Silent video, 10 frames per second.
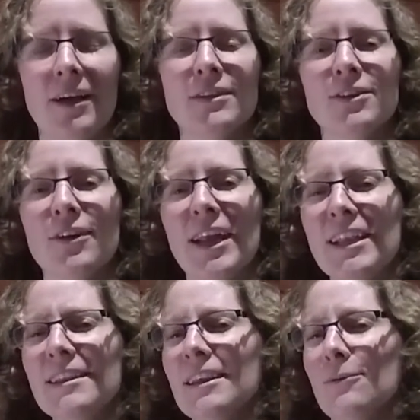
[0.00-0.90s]
So
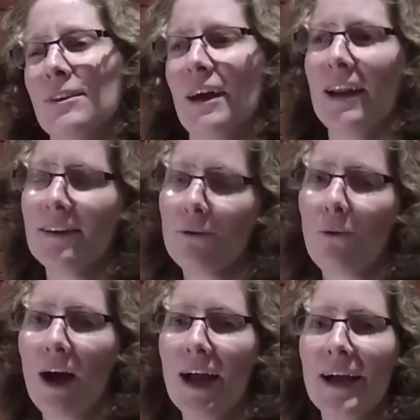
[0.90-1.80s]
anything with
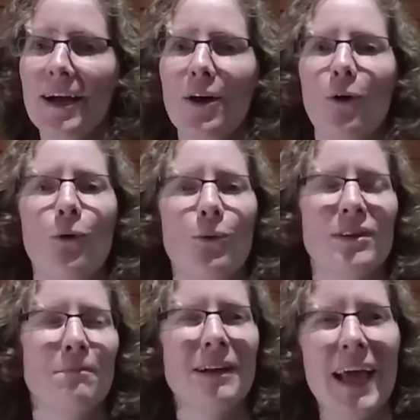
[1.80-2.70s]
underwire or
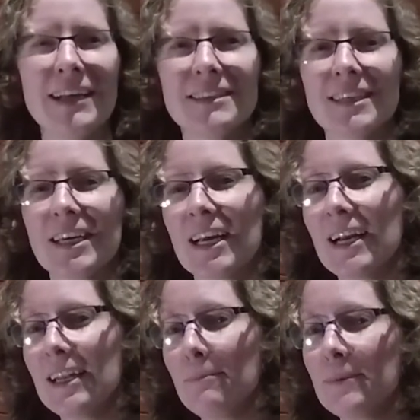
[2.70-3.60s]
with plastic
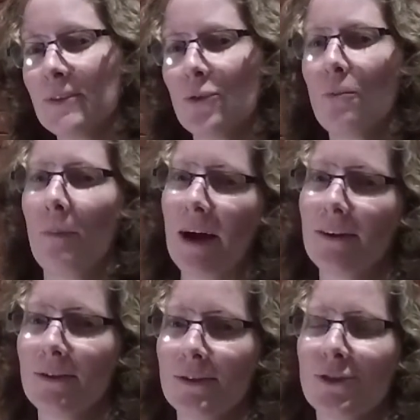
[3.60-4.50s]
clips or
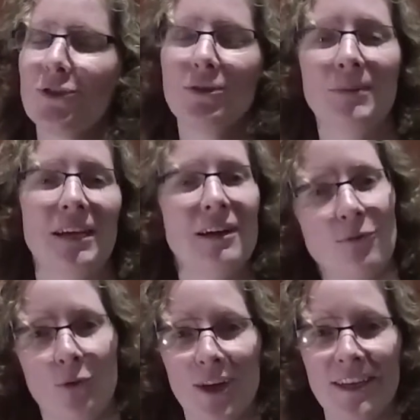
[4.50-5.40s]
buckles should be
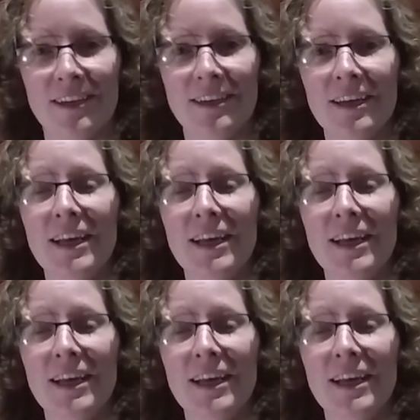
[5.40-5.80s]
avoided.